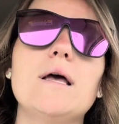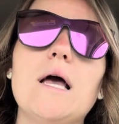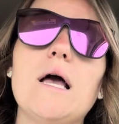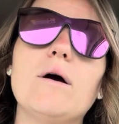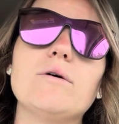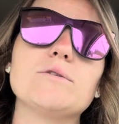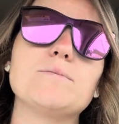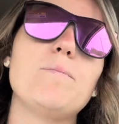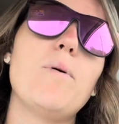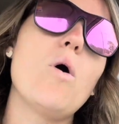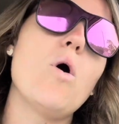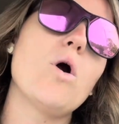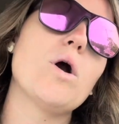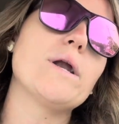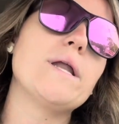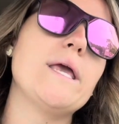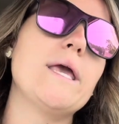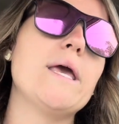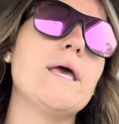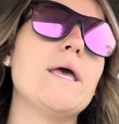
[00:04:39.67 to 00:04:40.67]
I was
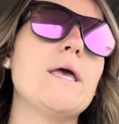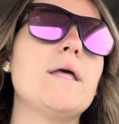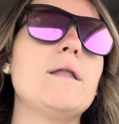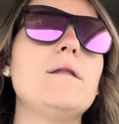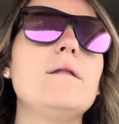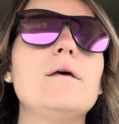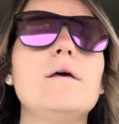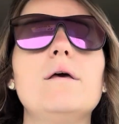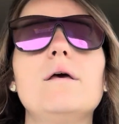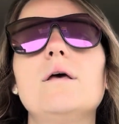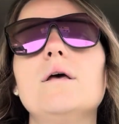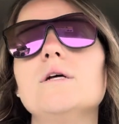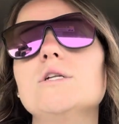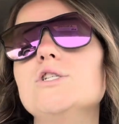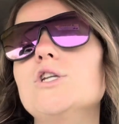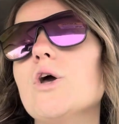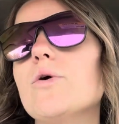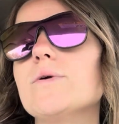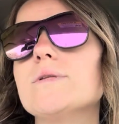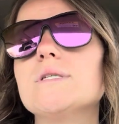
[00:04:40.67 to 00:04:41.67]
partying,
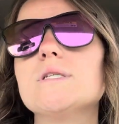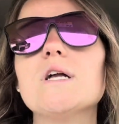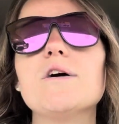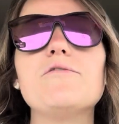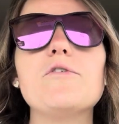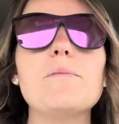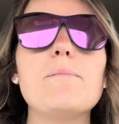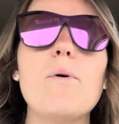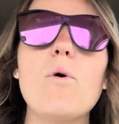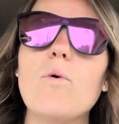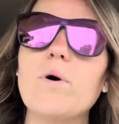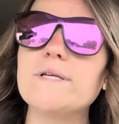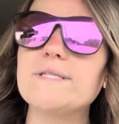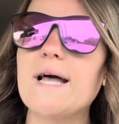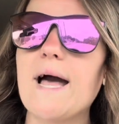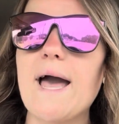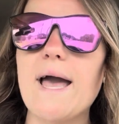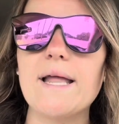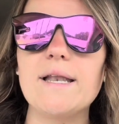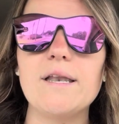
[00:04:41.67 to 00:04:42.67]
doing stuff with boys
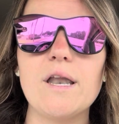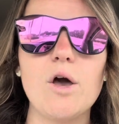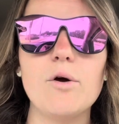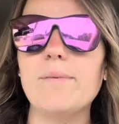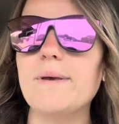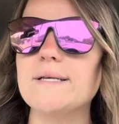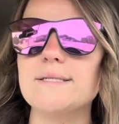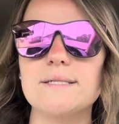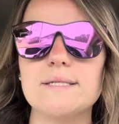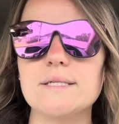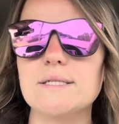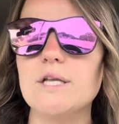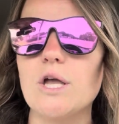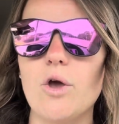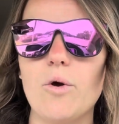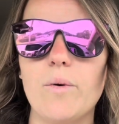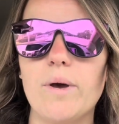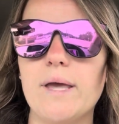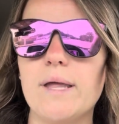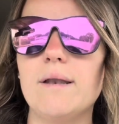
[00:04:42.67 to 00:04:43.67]
I had no business
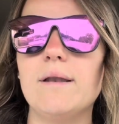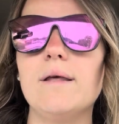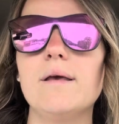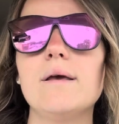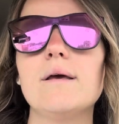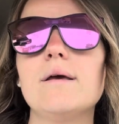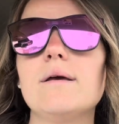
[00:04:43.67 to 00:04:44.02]
doing.